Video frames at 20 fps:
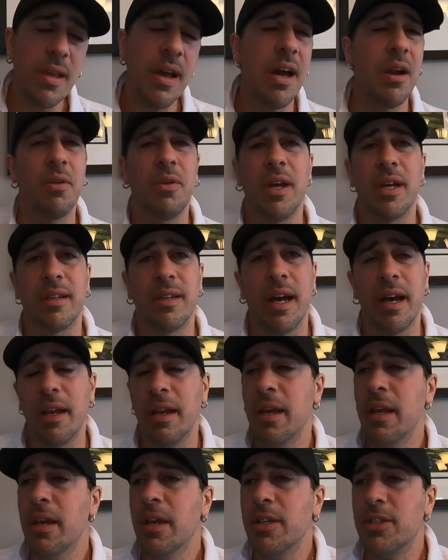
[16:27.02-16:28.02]
I don't like that.
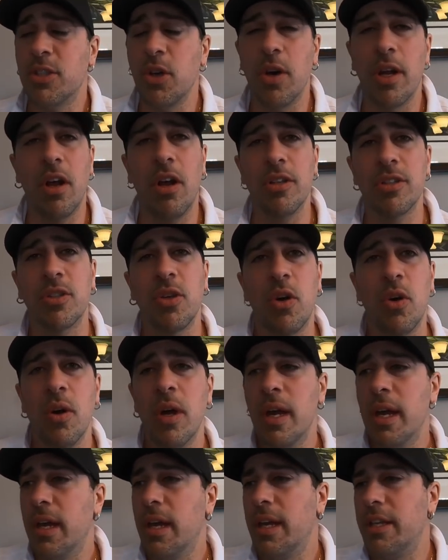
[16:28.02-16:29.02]

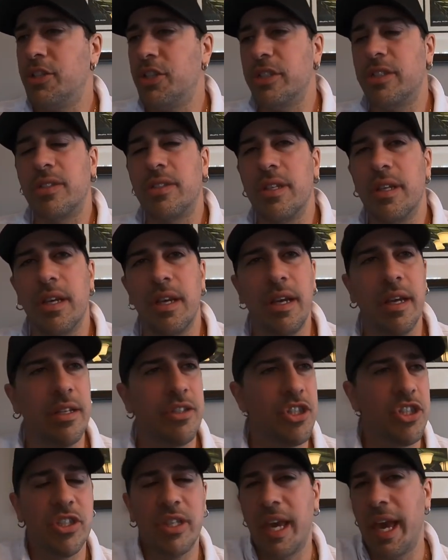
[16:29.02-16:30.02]
So it
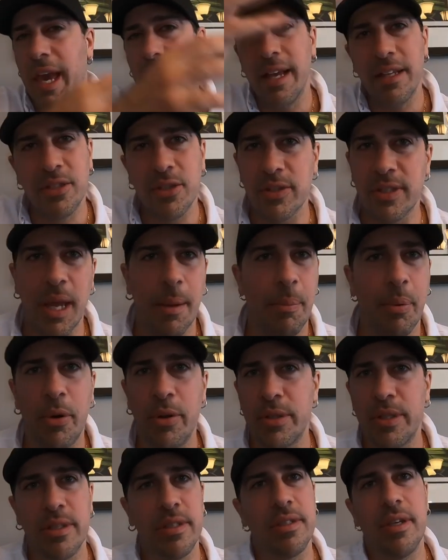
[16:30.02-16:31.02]
just cancels that
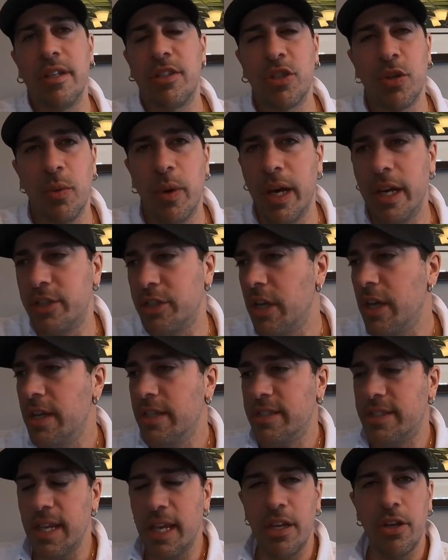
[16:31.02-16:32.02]
person's HOH.
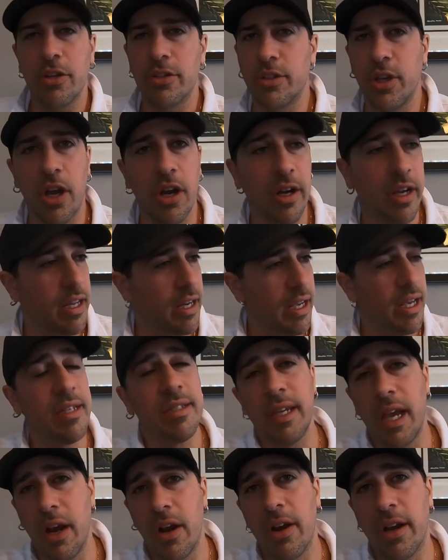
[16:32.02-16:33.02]
Say your target
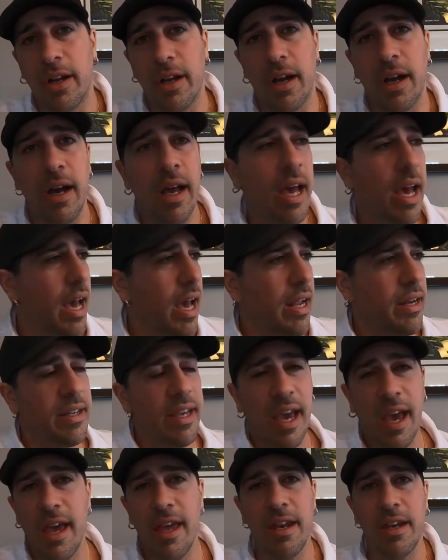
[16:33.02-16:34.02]
is Erica and
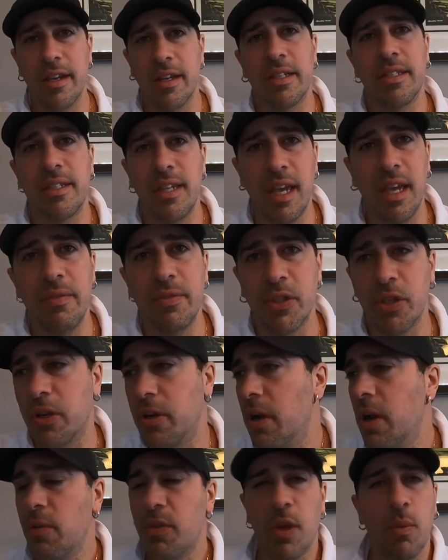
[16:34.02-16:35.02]
Canada saves
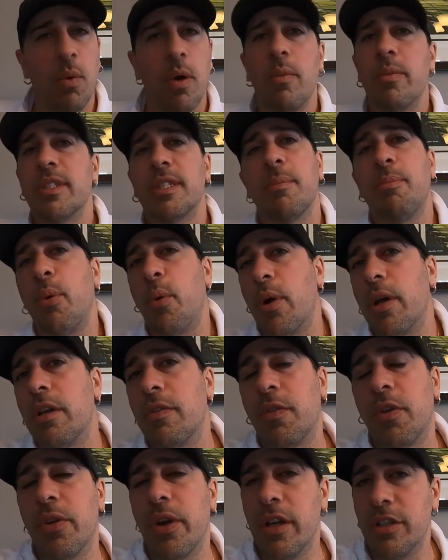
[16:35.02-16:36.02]
her, then what was the point
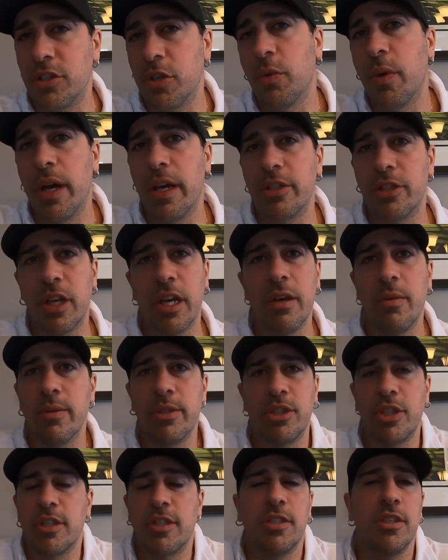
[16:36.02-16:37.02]
of your HOH? It
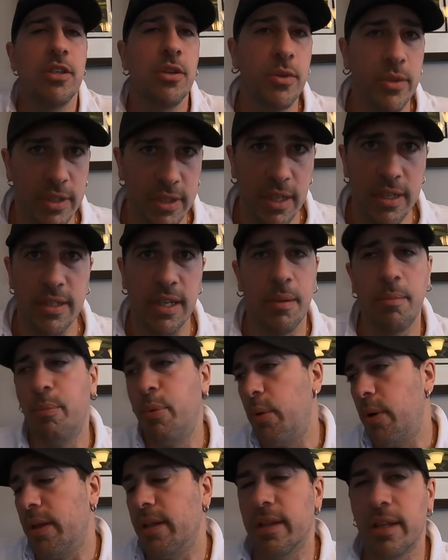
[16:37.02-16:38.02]
was just useless and
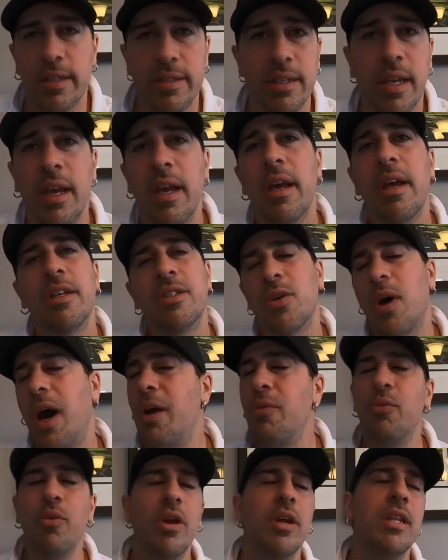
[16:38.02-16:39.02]
pointless. So
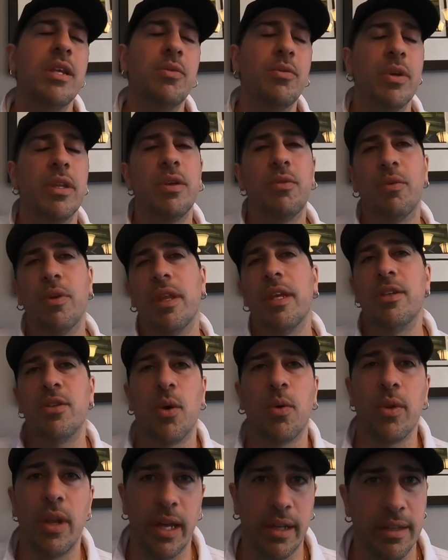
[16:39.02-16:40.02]
I really, really, really
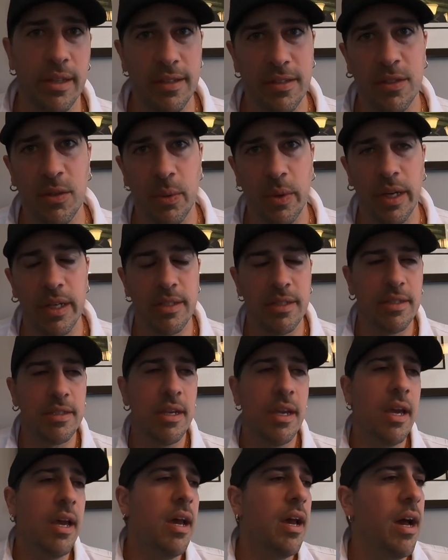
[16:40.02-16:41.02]
don't like these
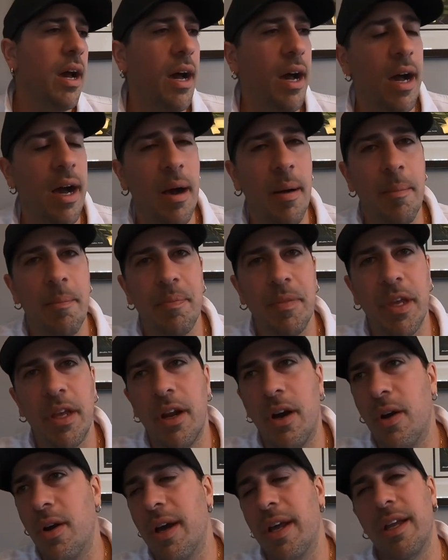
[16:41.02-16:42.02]
twists. You
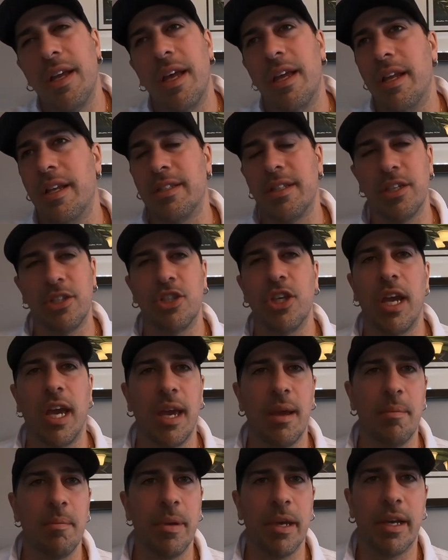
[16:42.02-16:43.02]
know, and it's a
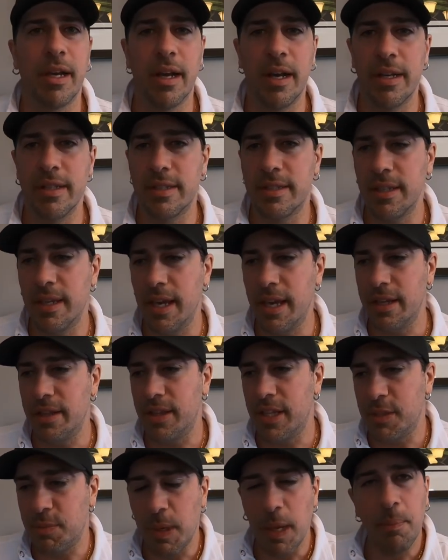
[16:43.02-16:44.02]
shame because
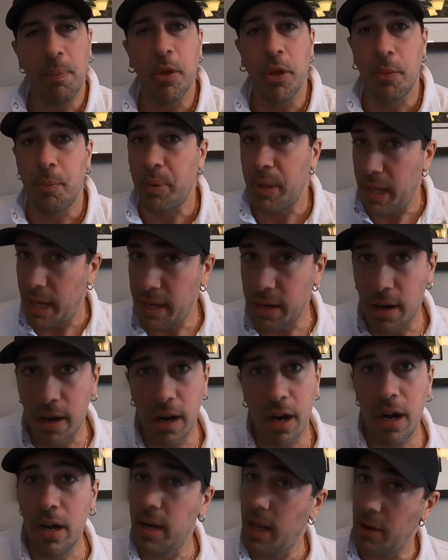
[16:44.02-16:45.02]
these people are playing
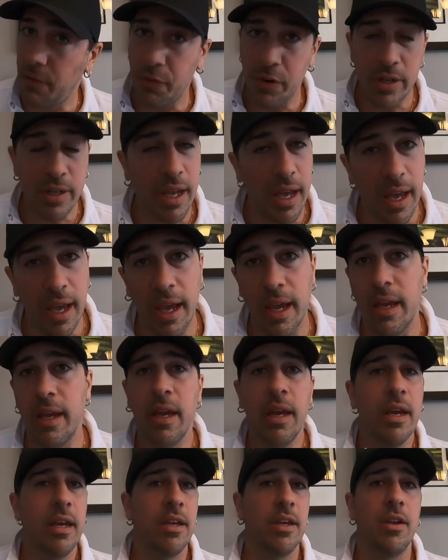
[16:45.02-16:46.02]
hard every
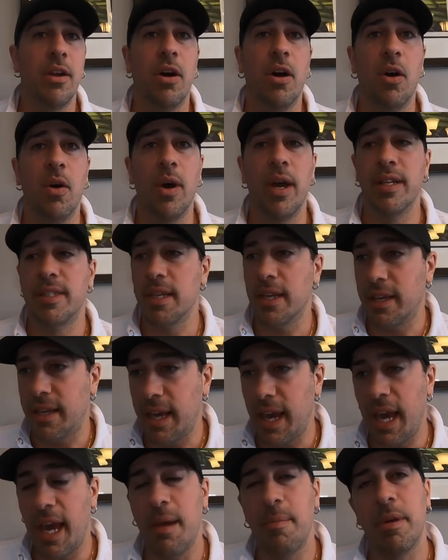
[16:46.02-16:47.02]
day. You know, it's a
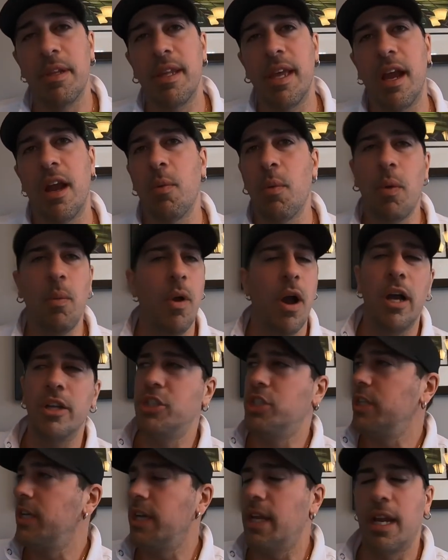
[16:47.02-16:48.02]
game in there. We're
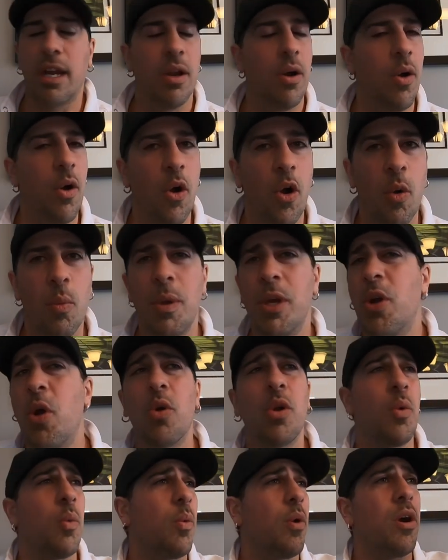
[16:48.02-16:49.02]
watching it at home. We
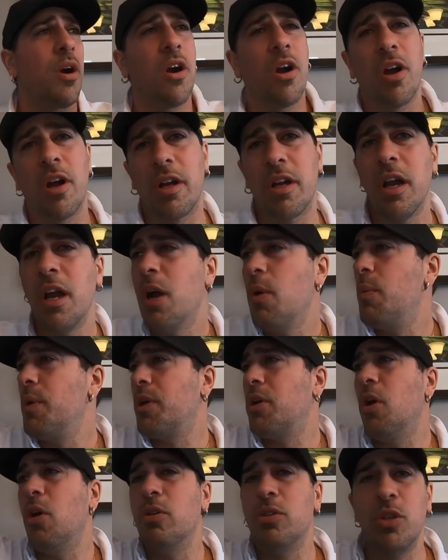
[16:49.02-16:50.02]
go to work. We
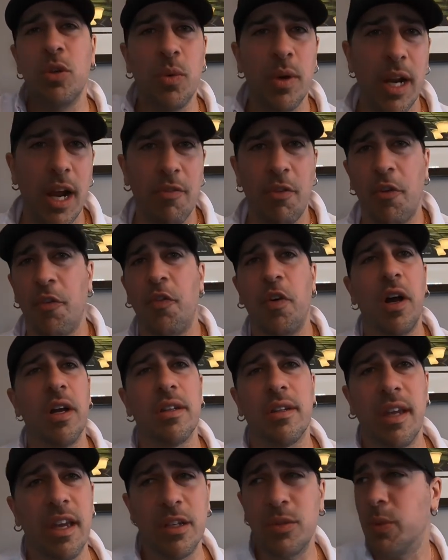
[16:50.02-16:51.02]
go do whatever
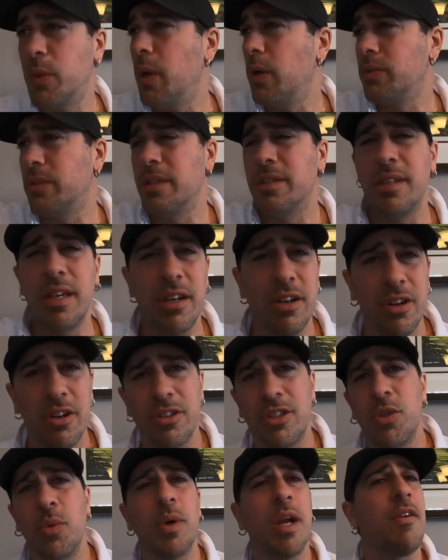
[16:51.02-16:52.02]
fun things. We go to
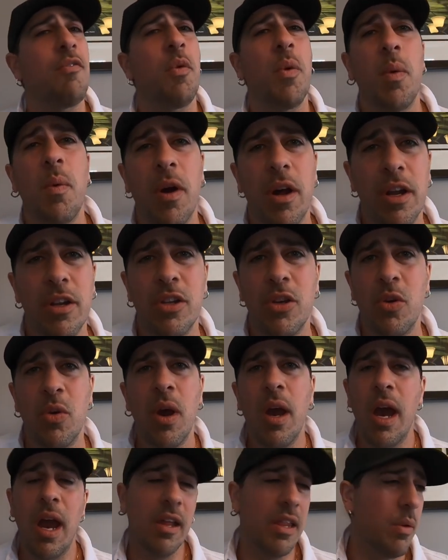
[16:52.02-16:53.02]
dinners, do whatever we want to
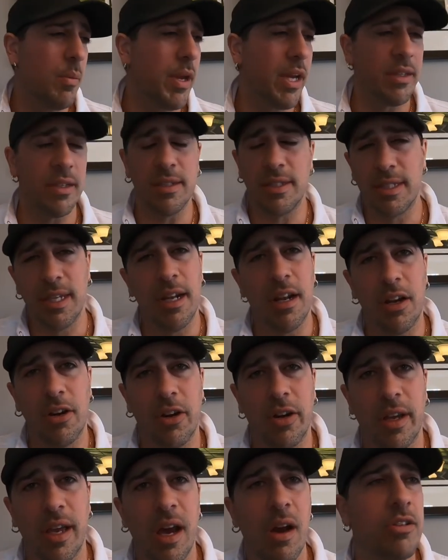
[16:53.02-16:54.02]
do. And then we get to sit on
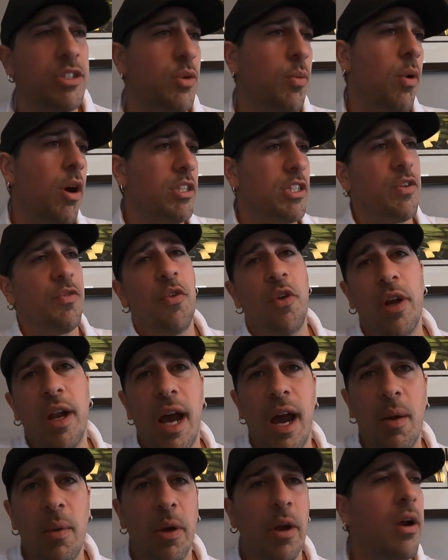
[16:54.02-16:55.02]
our couch and watch it for an
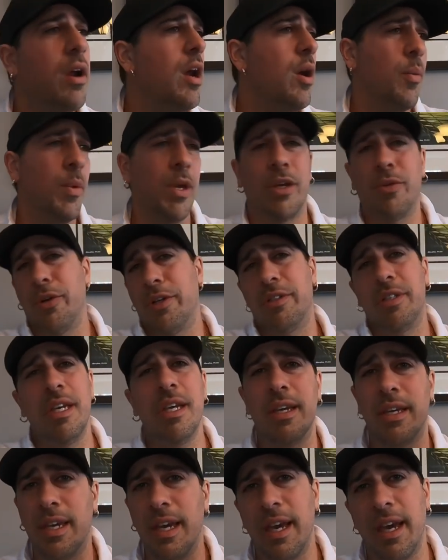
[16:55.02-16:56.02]
hour. We
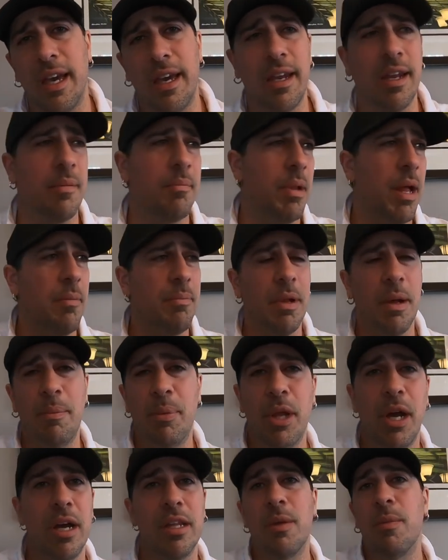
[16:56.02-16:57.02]
critique it and blah, blah,
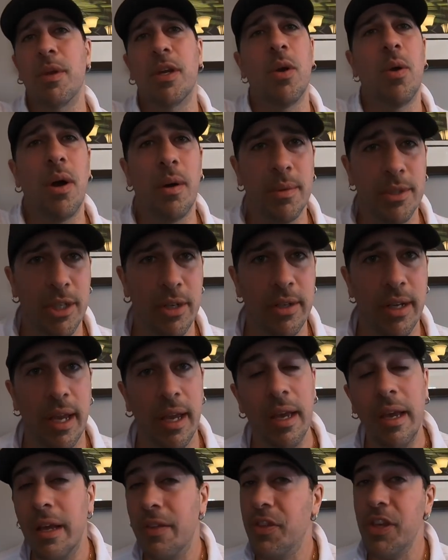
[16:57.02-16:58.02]
blah. And then we go on with our
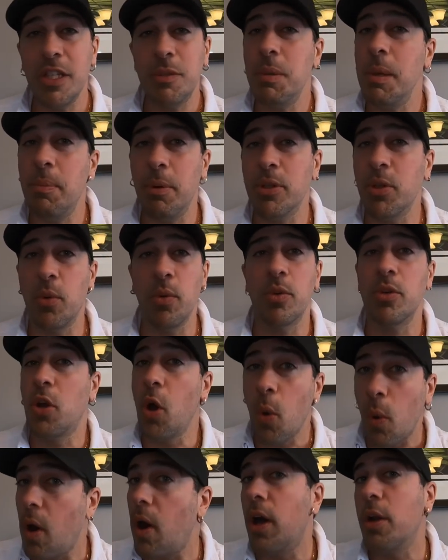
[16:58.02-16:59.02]
day. These people don't
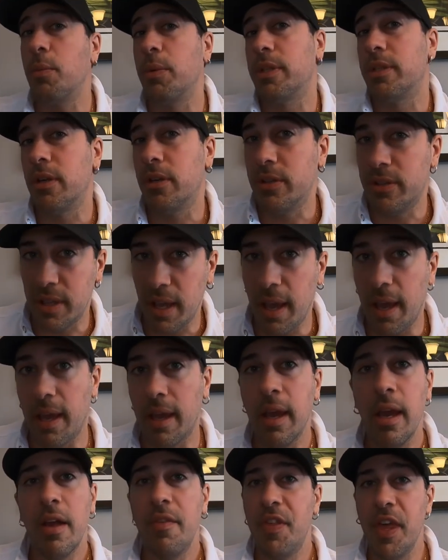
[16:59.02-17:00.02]
go on with their
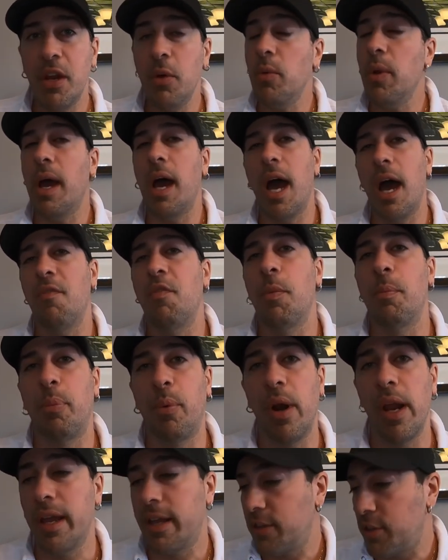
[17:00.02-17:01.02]
day. They don't have a
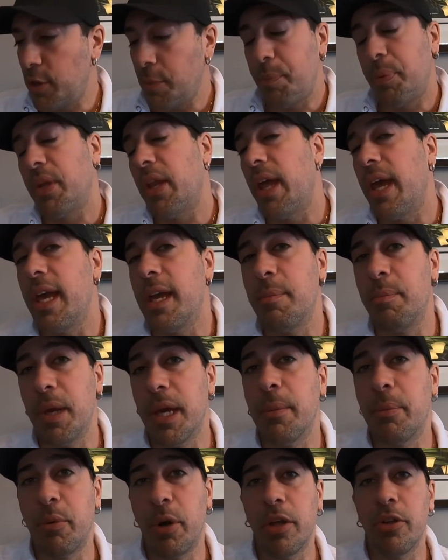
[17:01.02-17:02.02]
break. They're playing
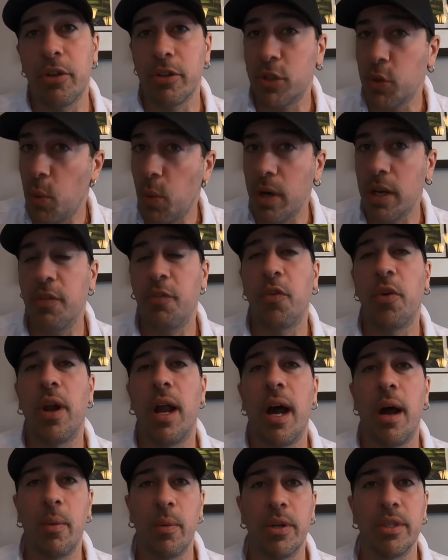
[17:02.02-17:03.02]
Big Brother 24
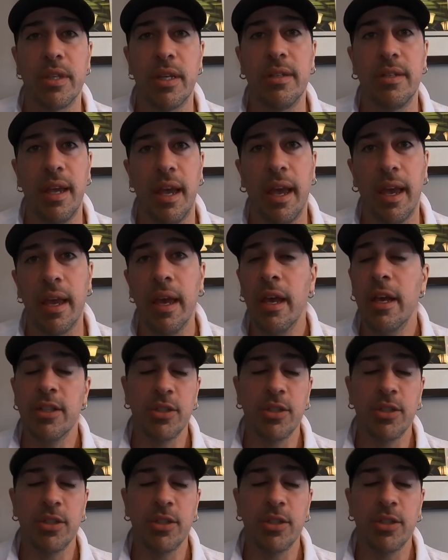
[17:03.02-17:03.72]
hours a day.